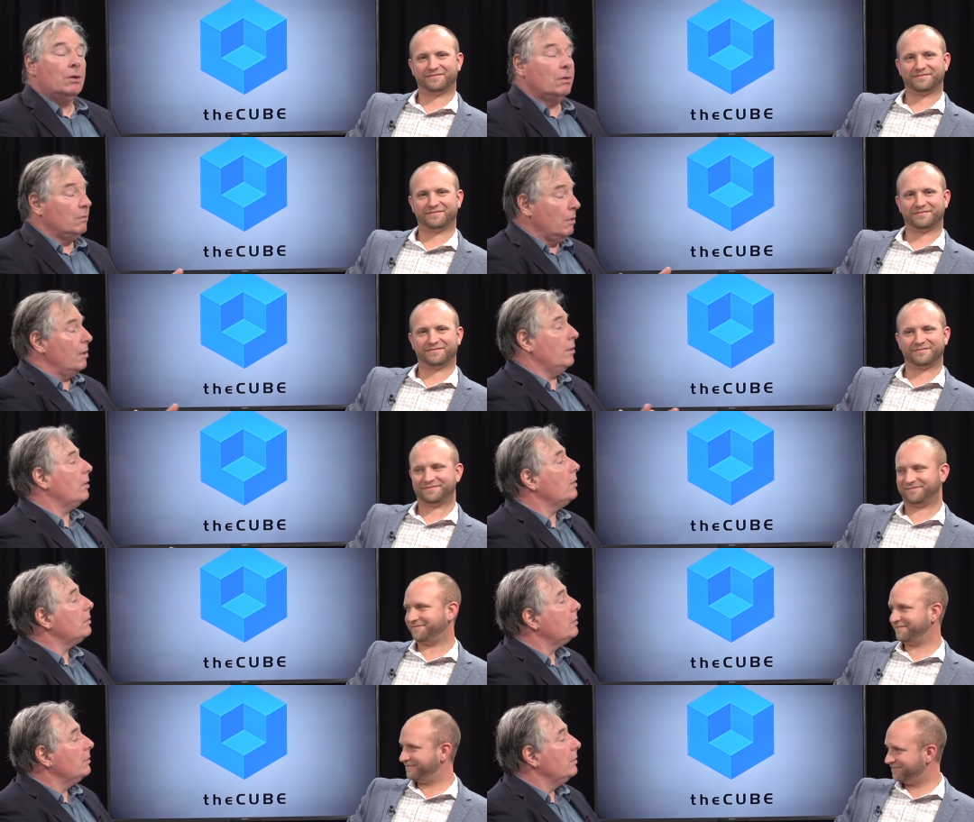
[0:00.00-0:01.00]
Speaker 1: Werner,
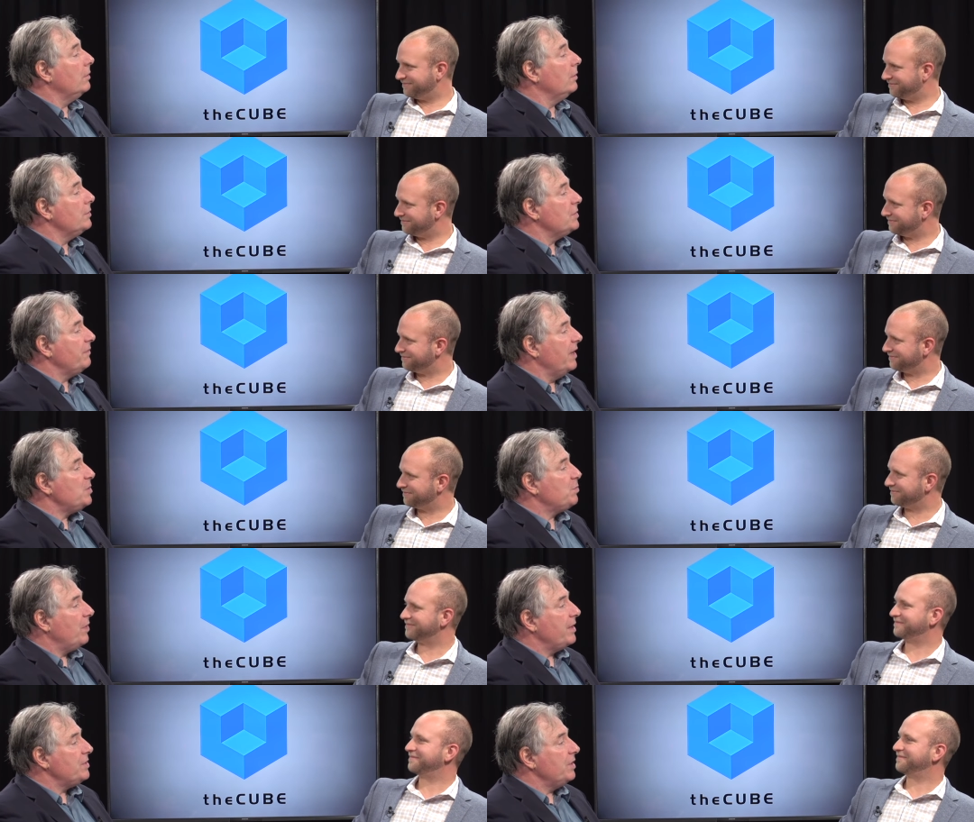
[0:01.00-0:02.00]
who is the Vice
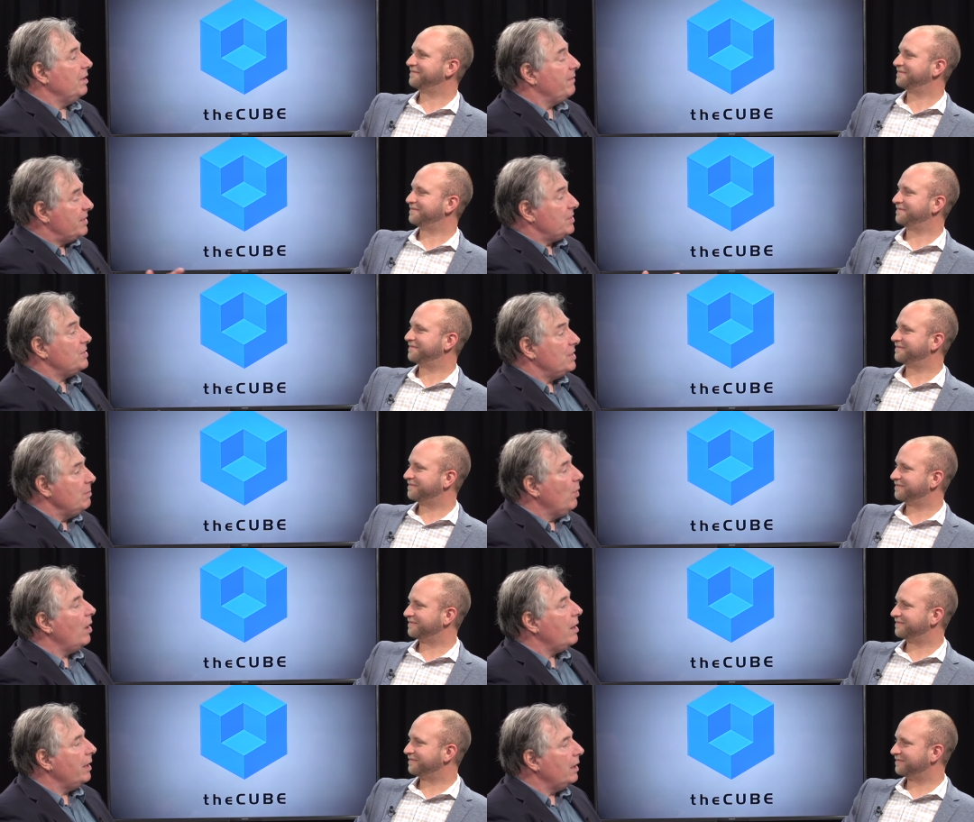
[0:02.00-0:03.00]
President of SSD
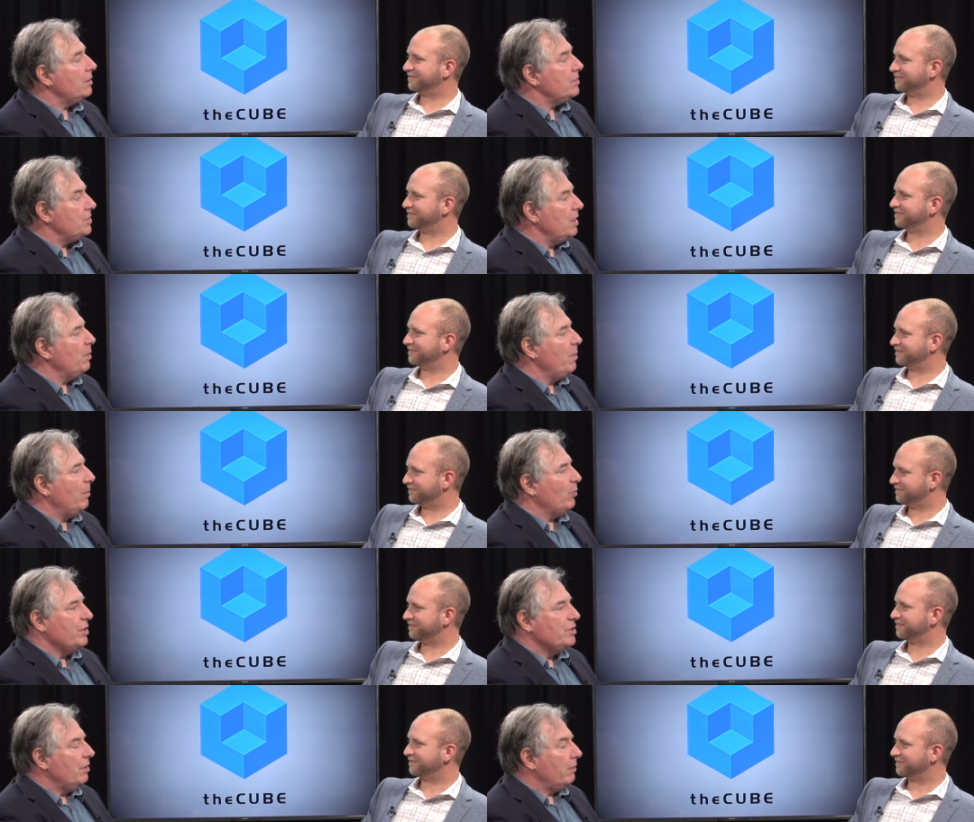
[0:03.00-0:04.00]
Marketing at Toshiba
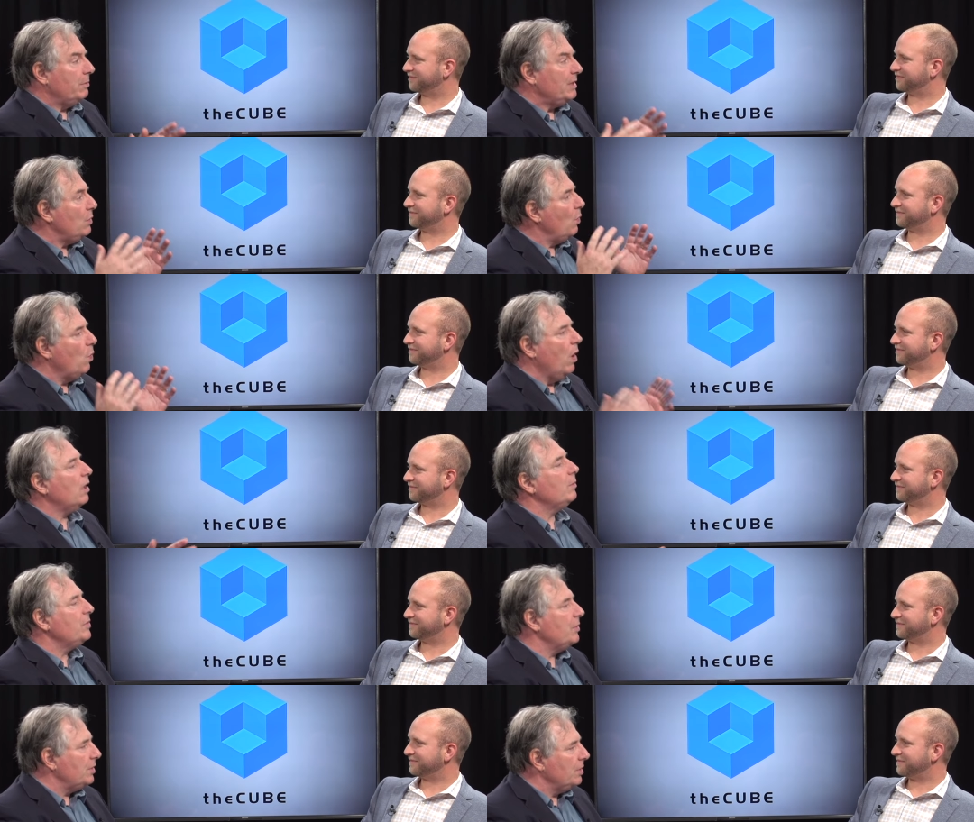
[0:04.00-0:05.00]
Memory. Jeremy, welcome
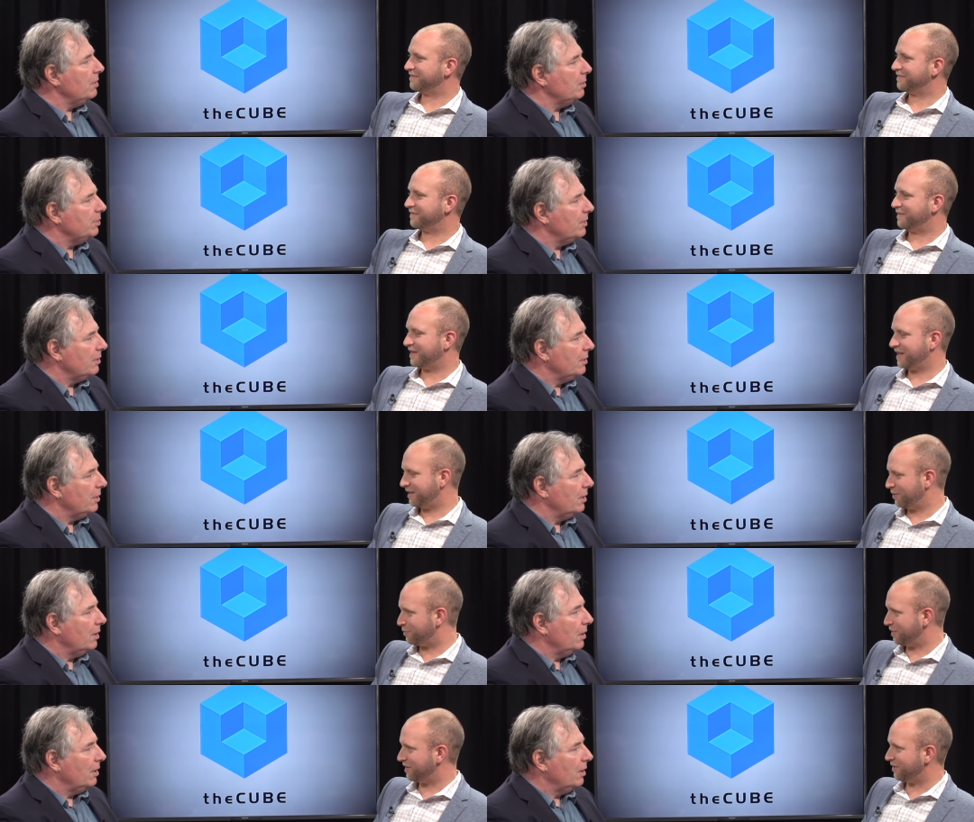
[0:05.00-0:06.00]
to the Cube.
Speaker 2: Thank you,
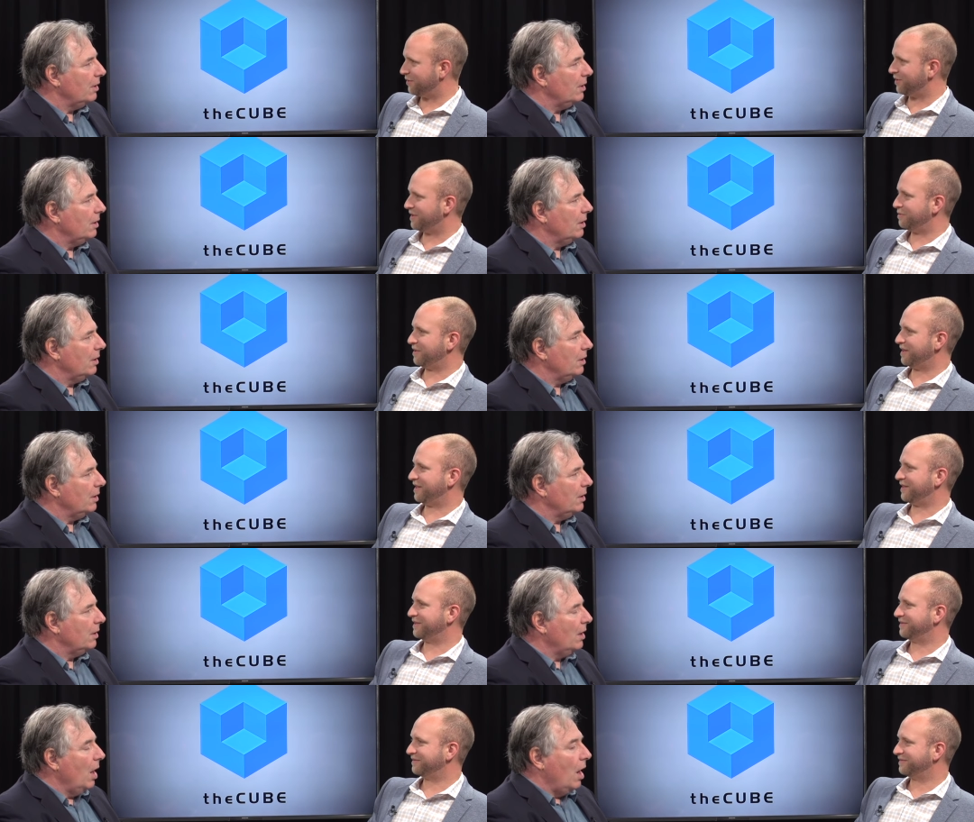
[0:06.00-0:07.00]
Peter, great to be here.
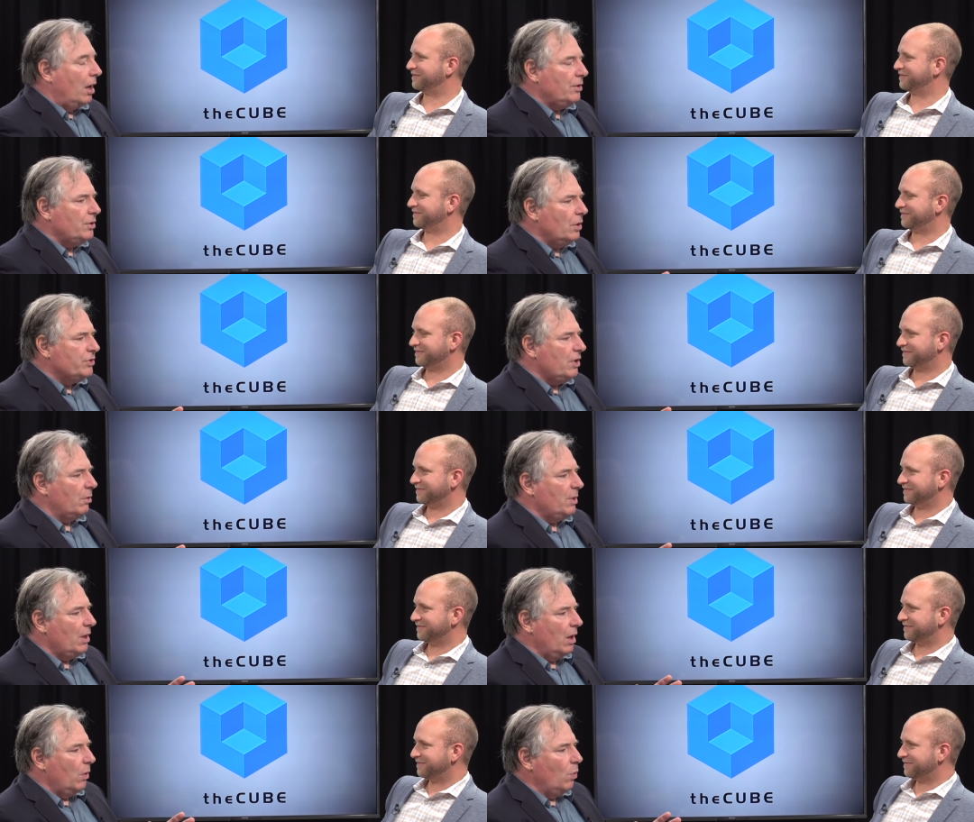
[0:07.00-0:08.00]
Speaker 1: Uh, you know,
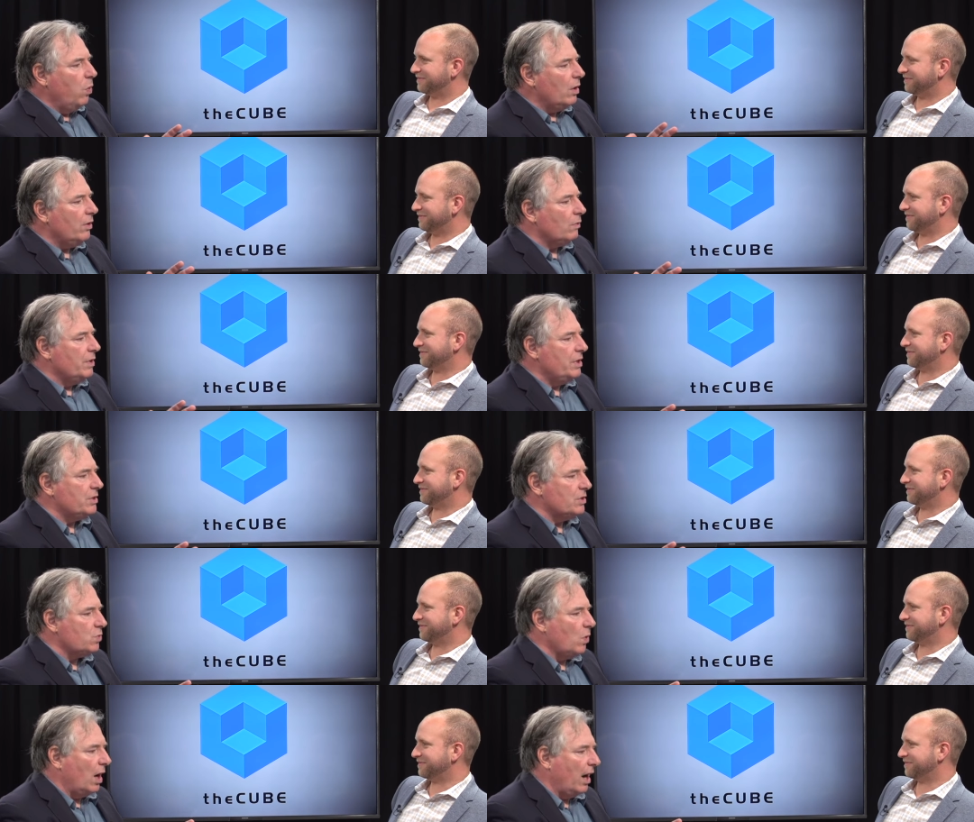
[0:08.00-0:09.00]
Jeremy, one of the
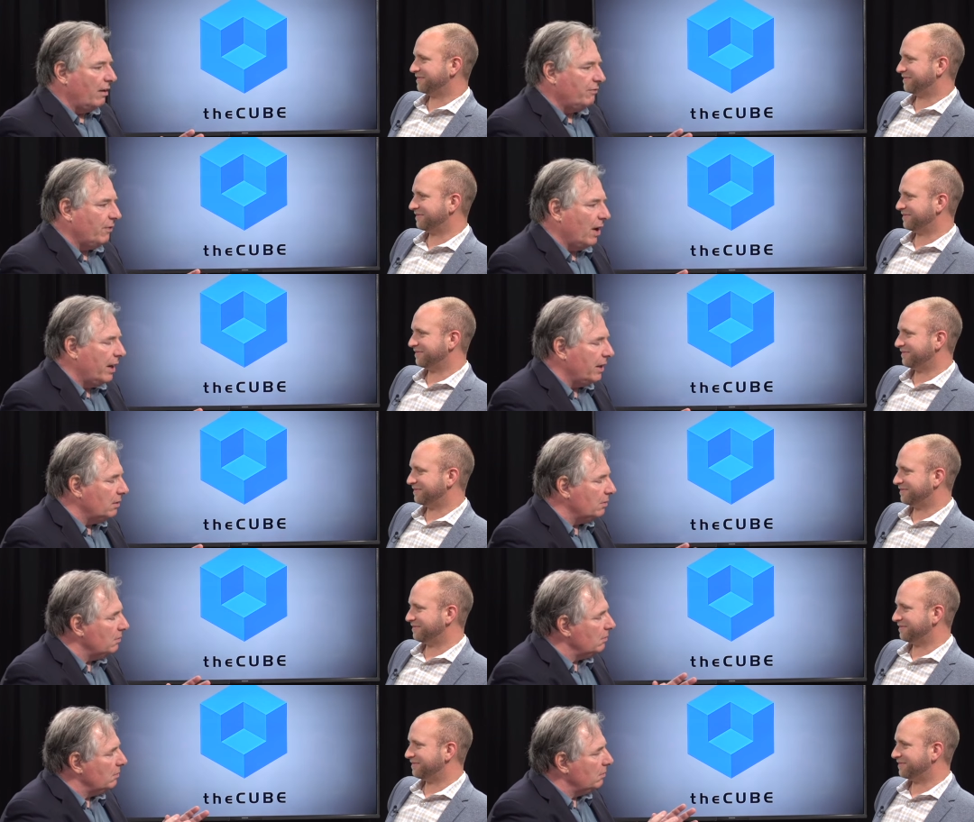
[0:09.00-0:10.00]
reasons why I find
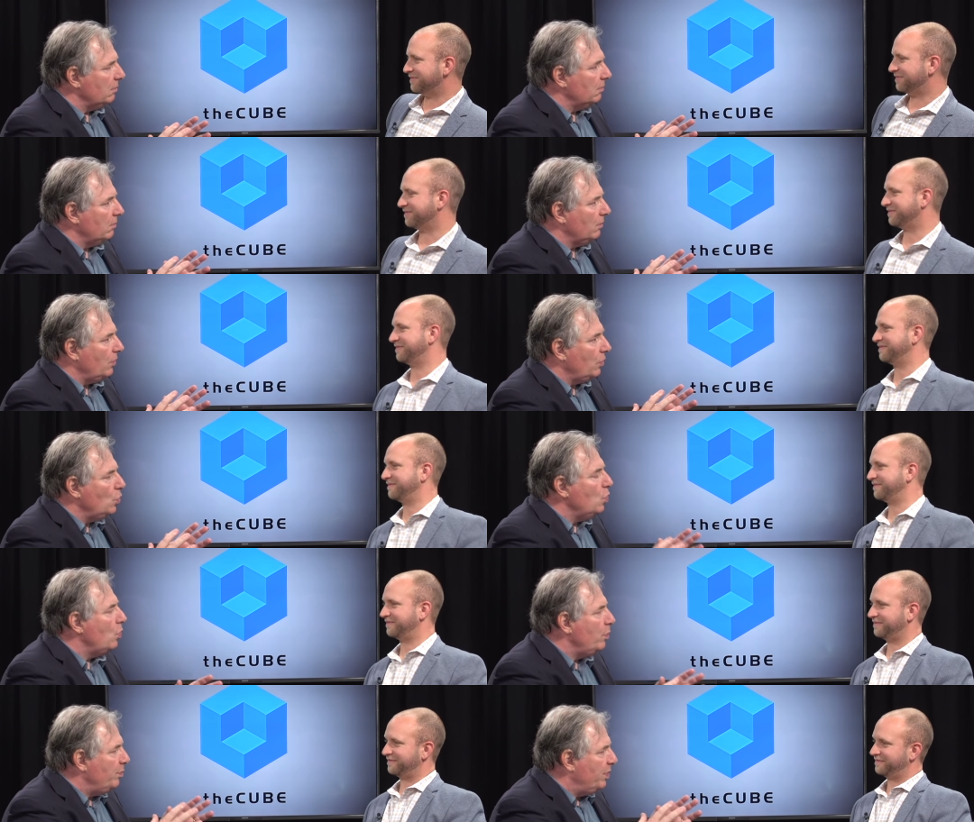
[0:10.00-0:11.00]

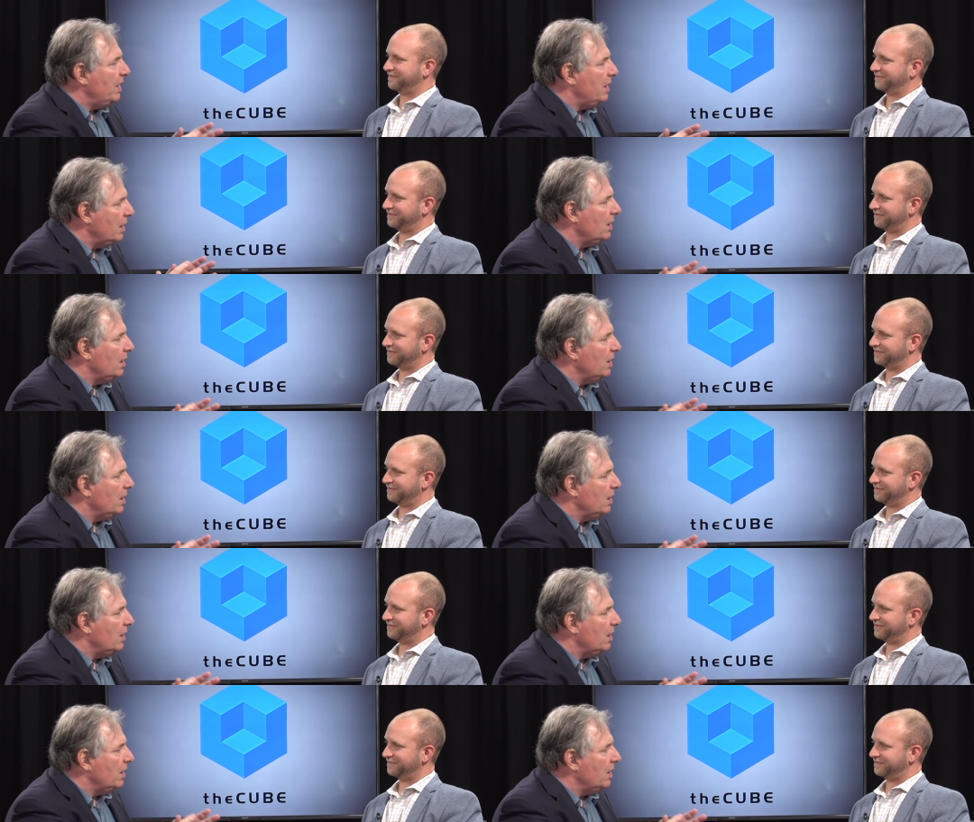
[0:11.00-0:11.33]
you being